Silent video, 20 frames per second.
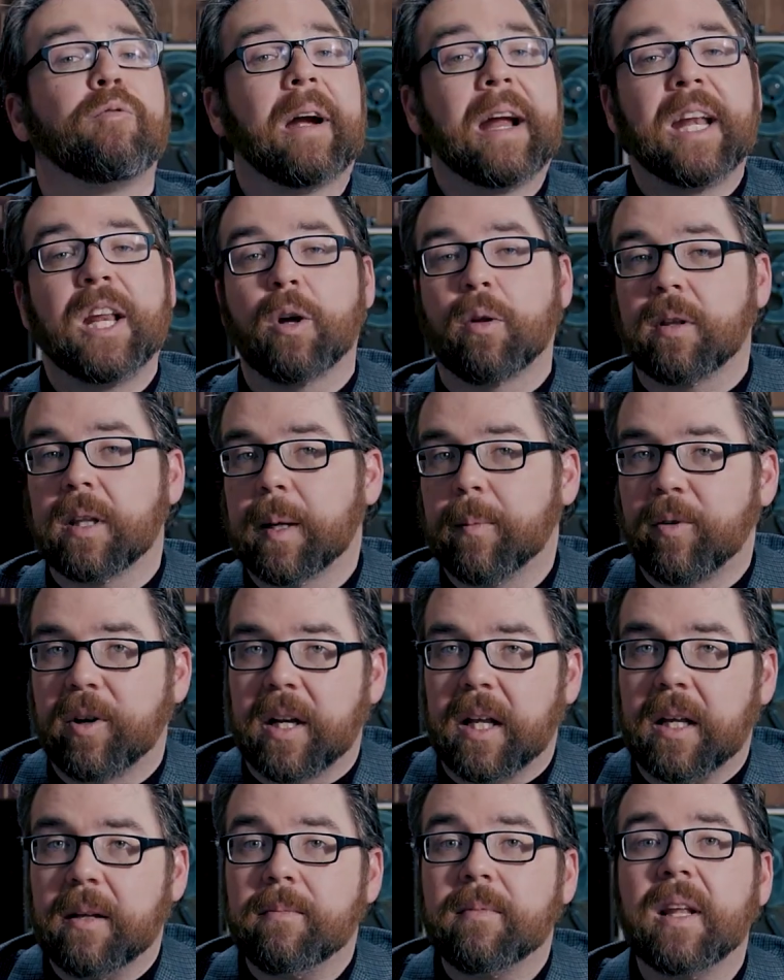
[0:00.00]
Radio
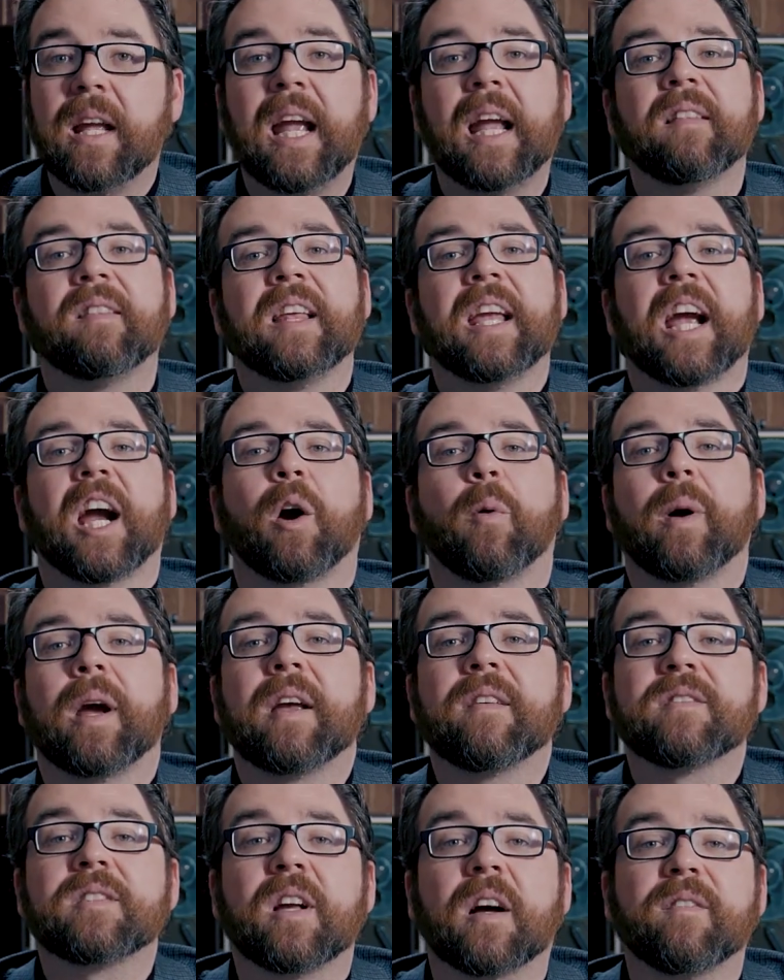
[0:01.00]
Liberty hit the
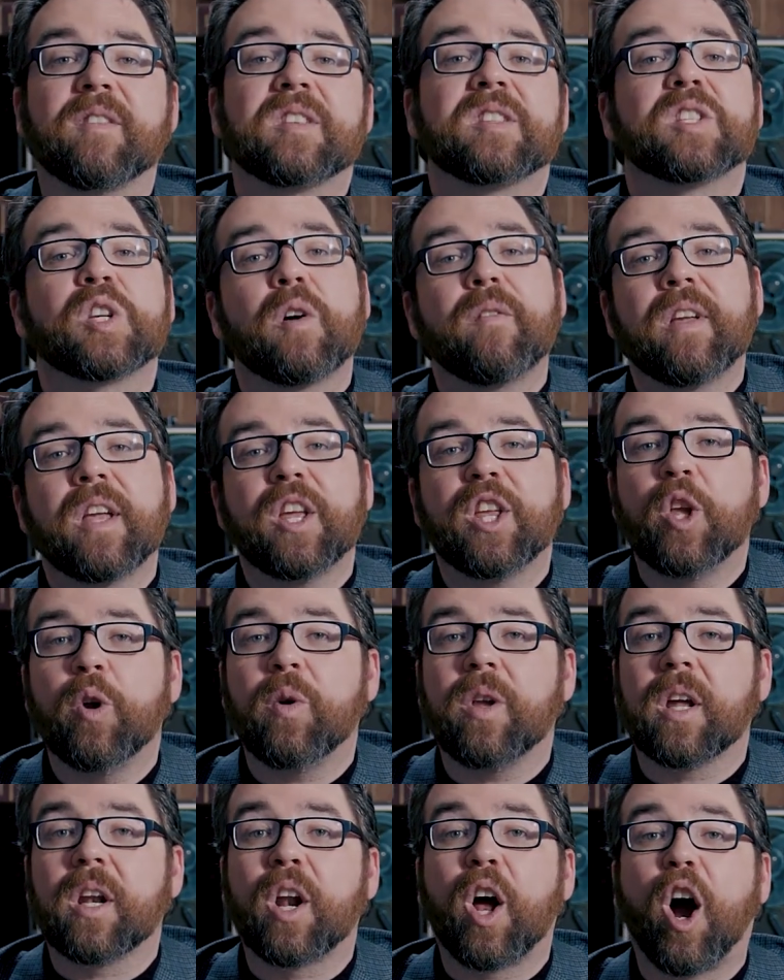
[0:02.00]
airwaves of the Soviet
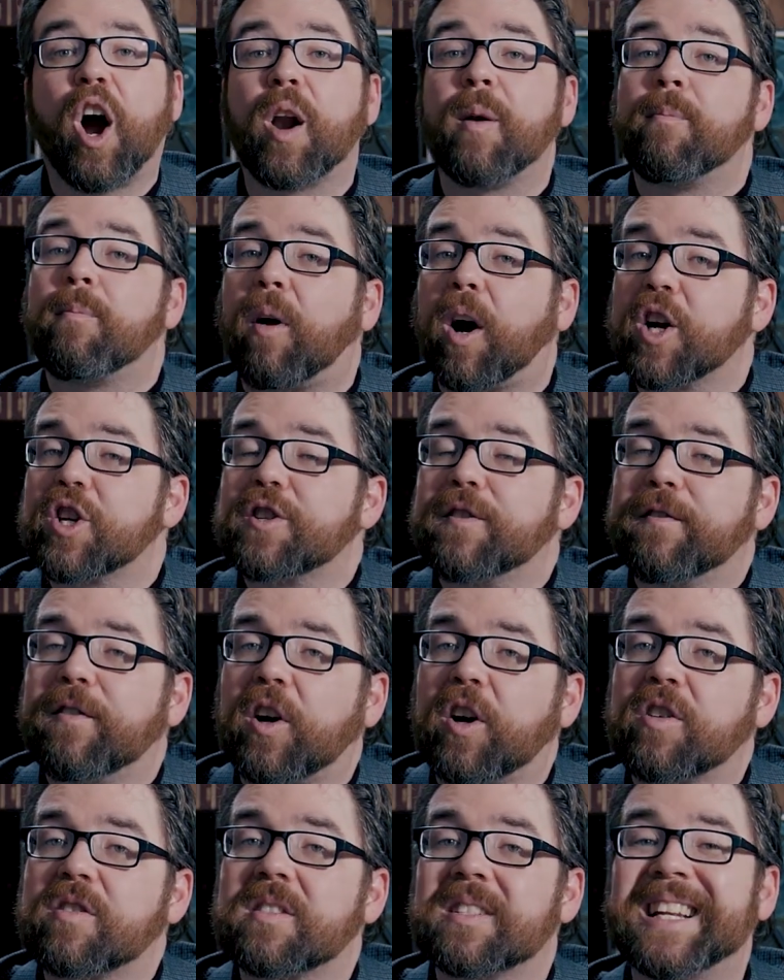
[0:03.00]
Union on March
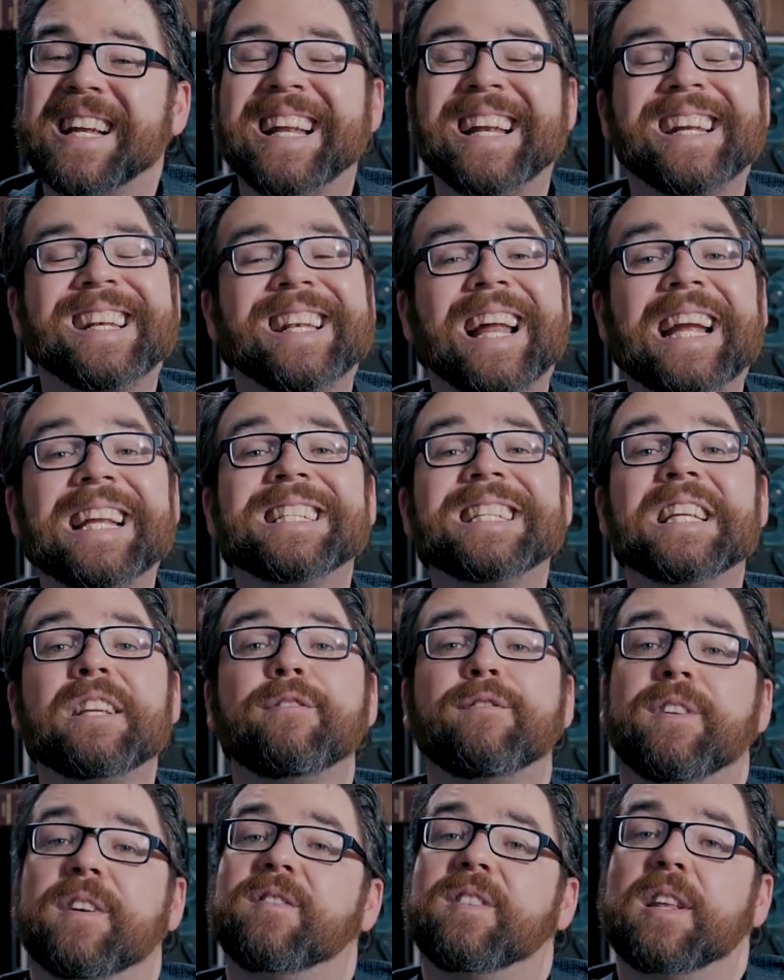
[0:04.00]
1st,
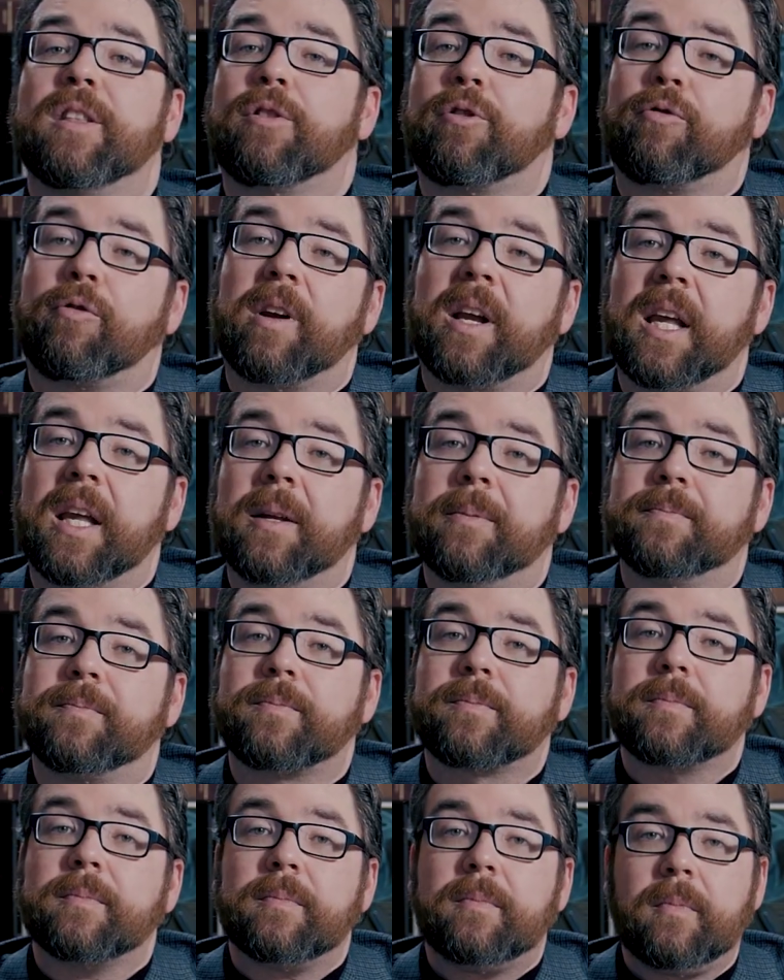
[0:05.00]
1953.
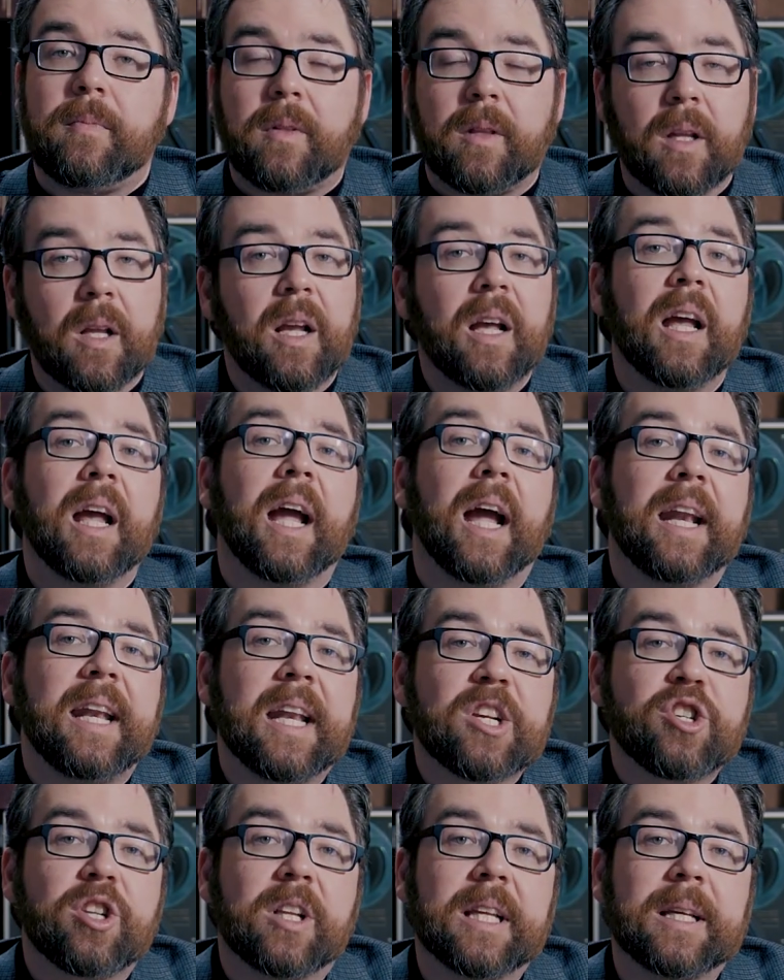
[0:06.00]

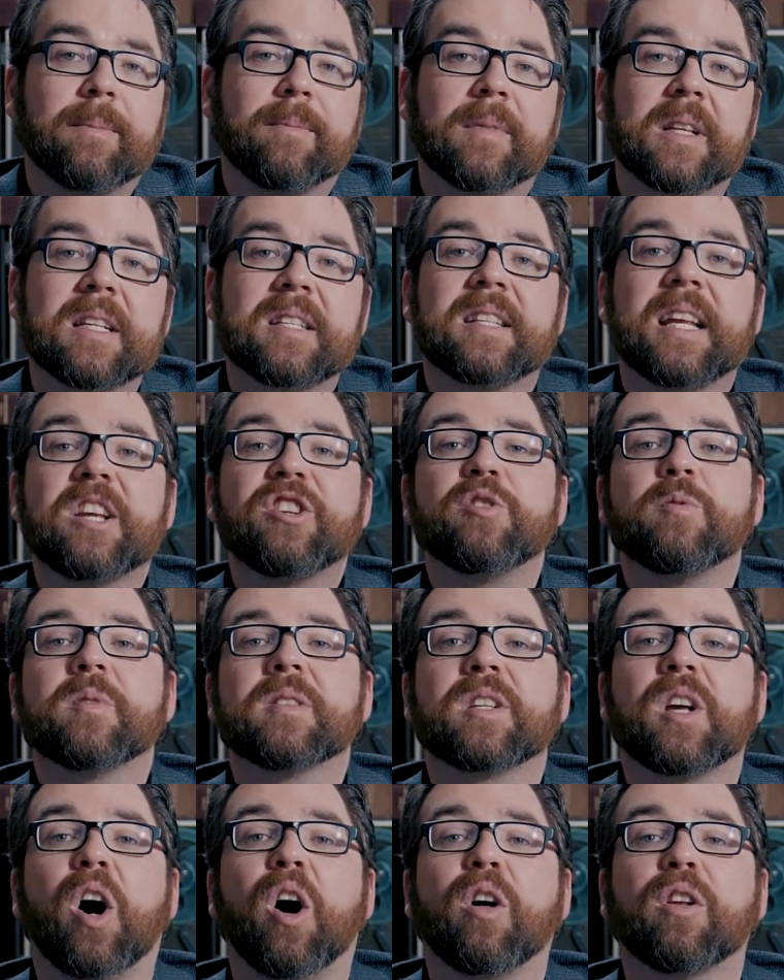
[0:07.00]
Initially, the station
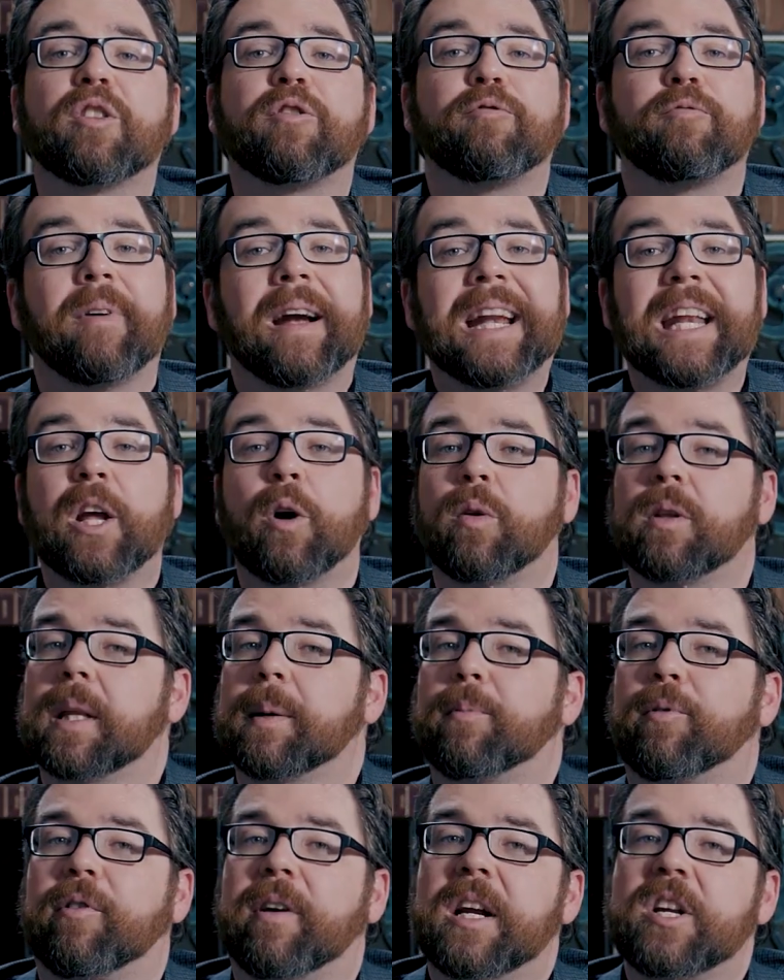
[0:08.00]
was called Radio
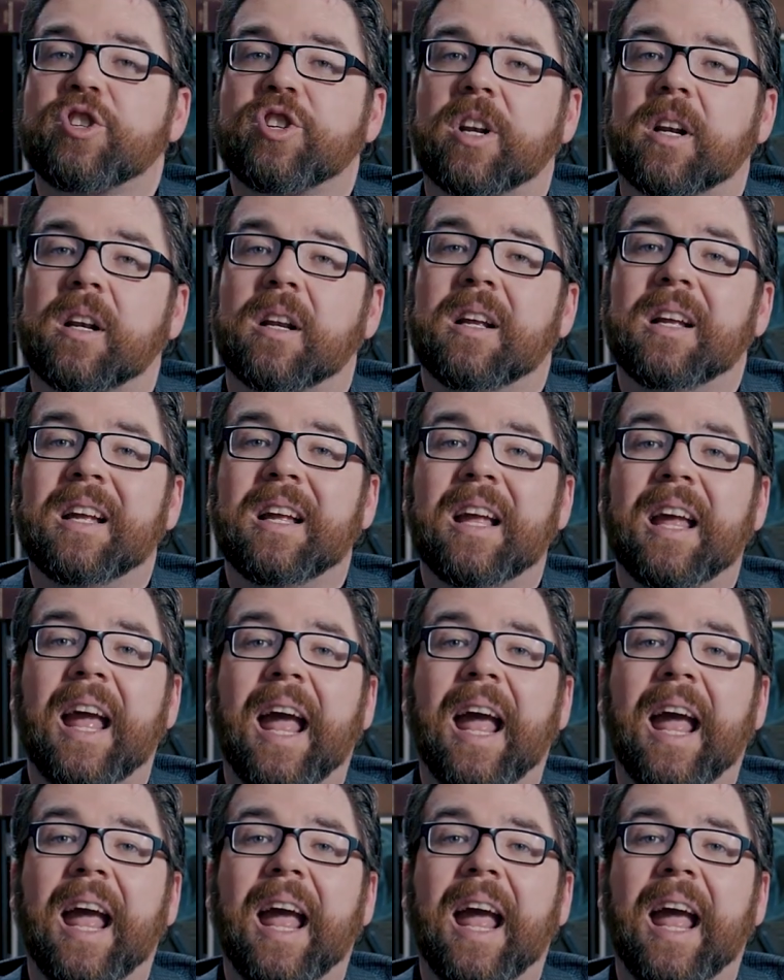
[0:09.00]
Liberation